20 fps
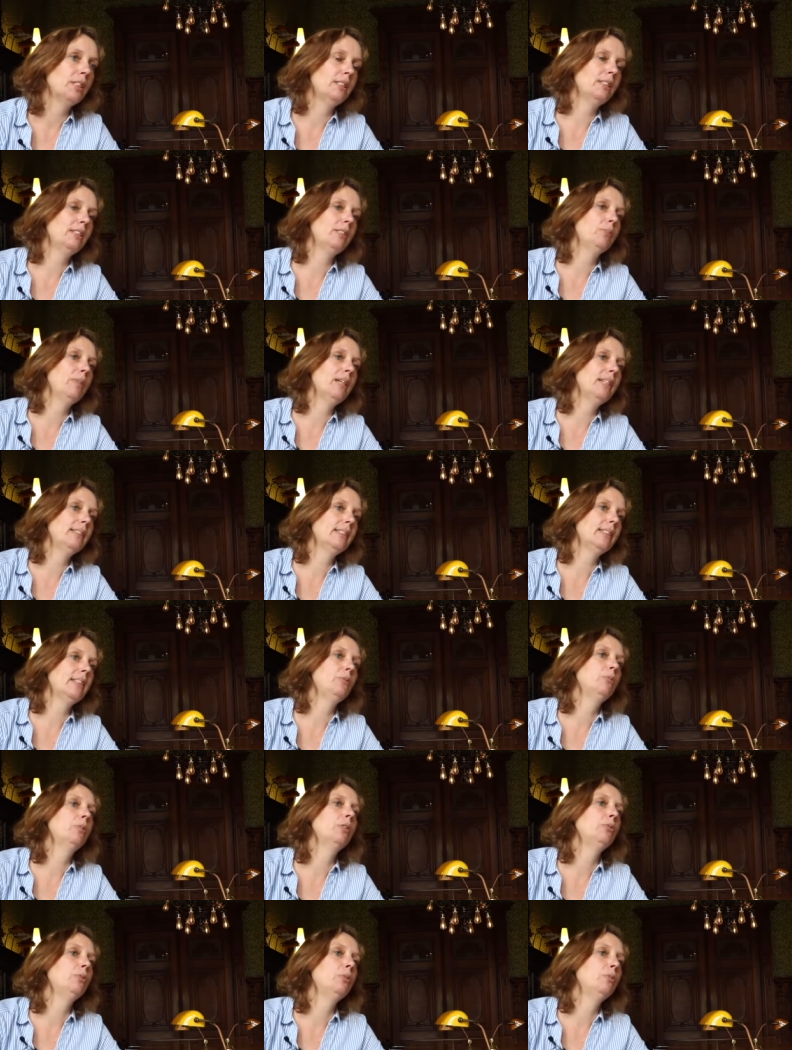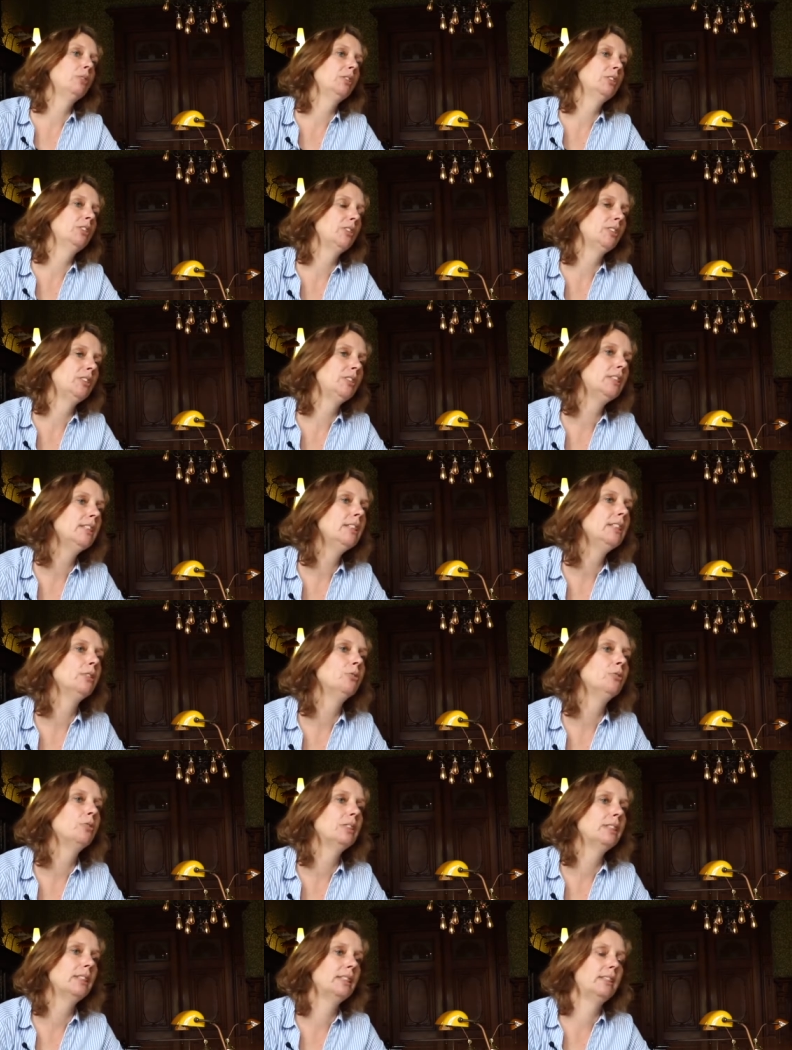It's basically what we want to
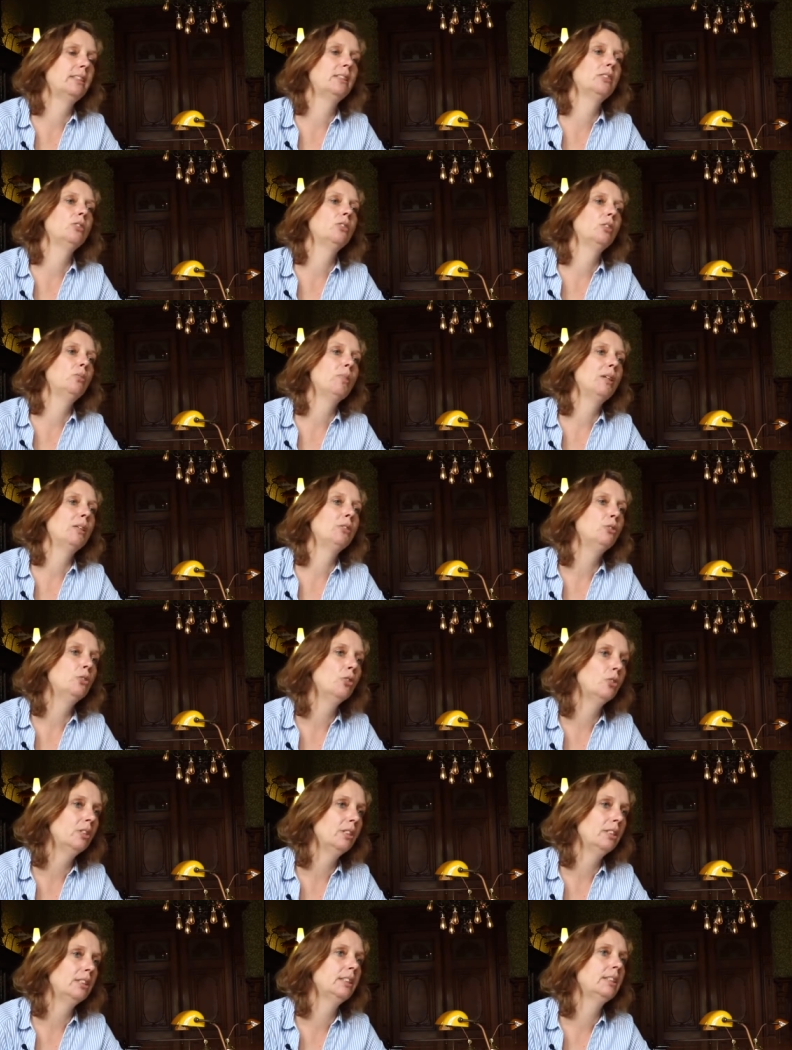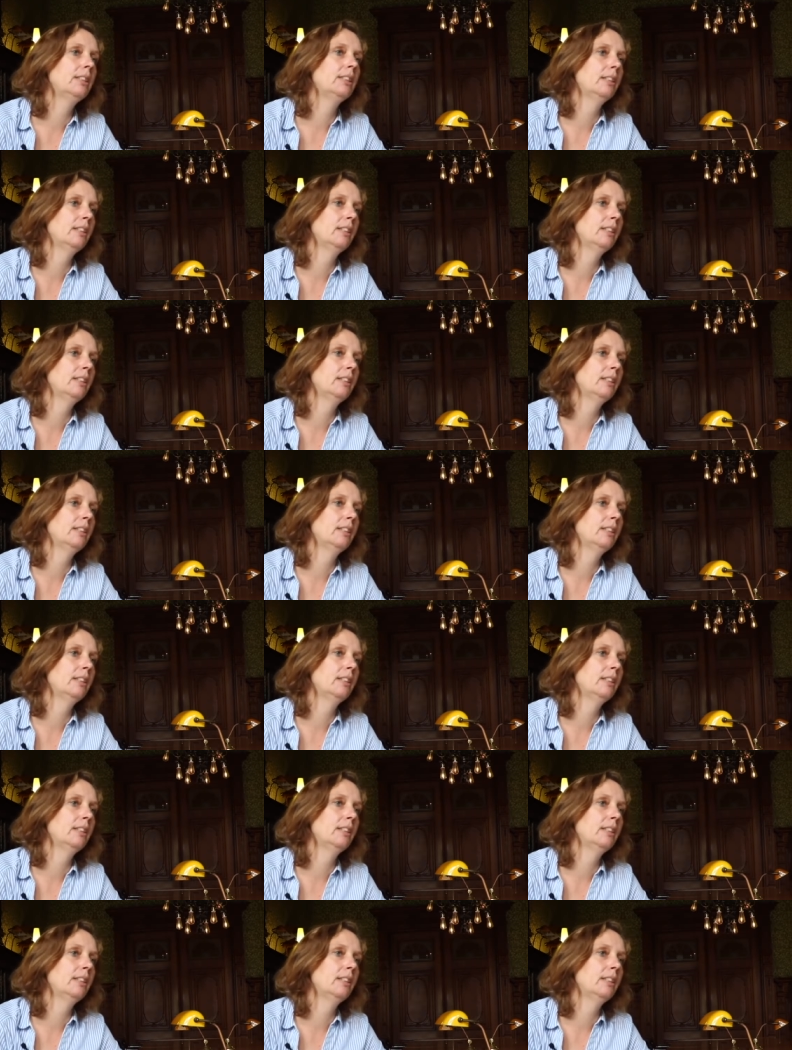achieve, and that is all about knowledge.